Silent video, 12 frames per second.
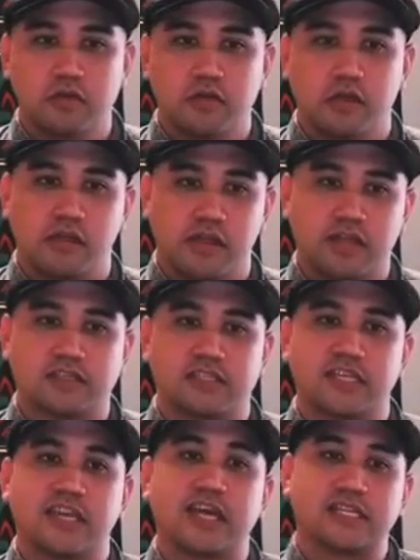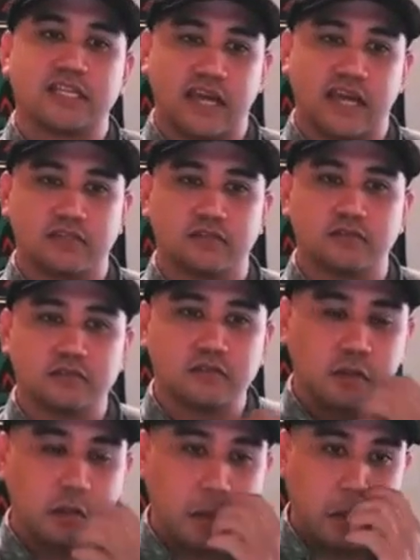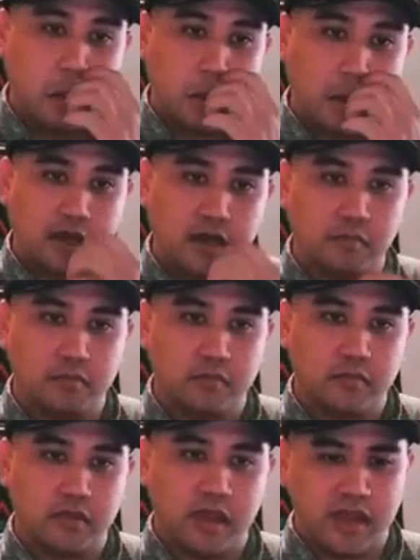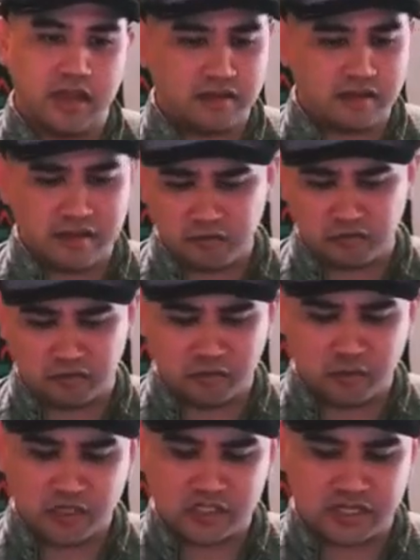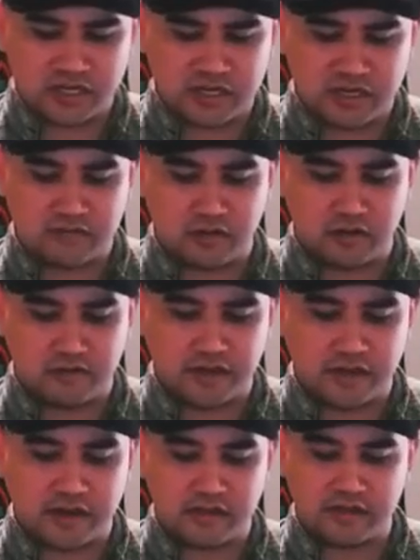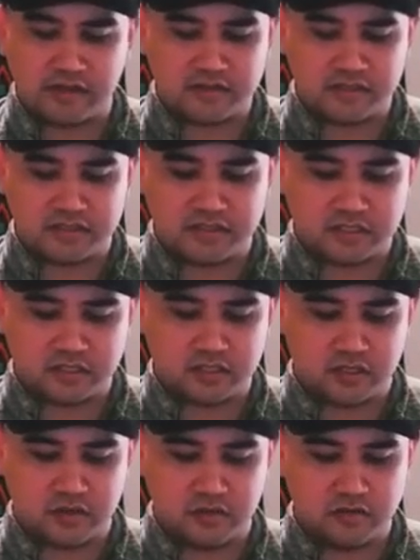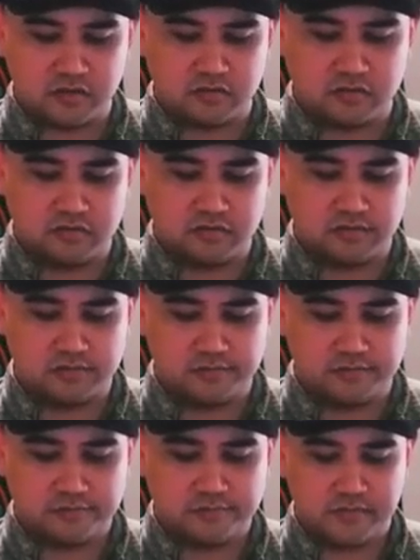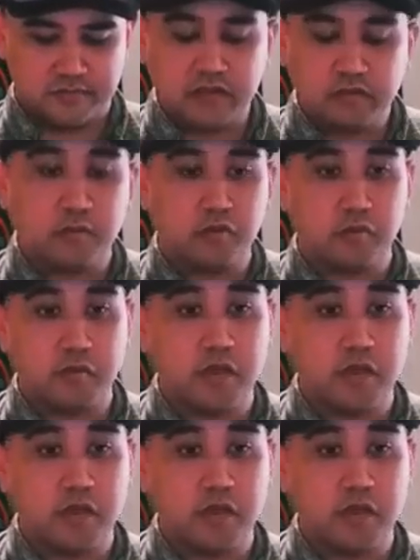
things to get to answers, and the rigidity of all of that, I think, is just like, so it's what put me